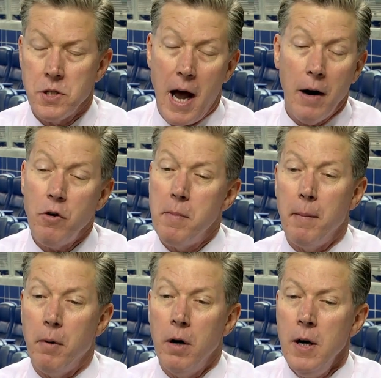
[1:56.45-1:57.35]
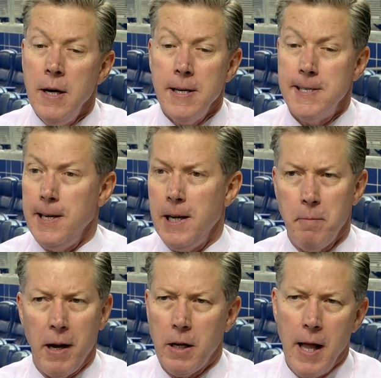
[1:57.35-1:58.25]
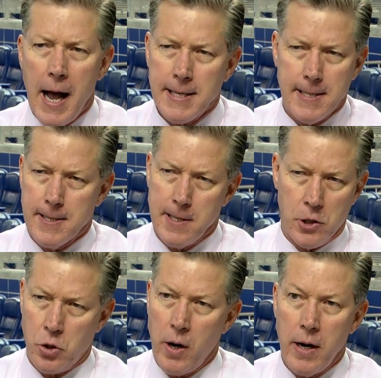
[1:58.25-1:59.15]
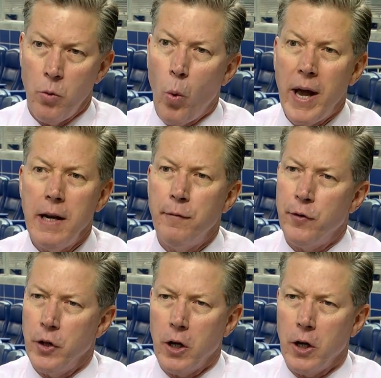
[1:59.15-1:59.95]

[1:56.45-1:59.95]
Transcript: I remember sitting in my class in 6th grade waiting for the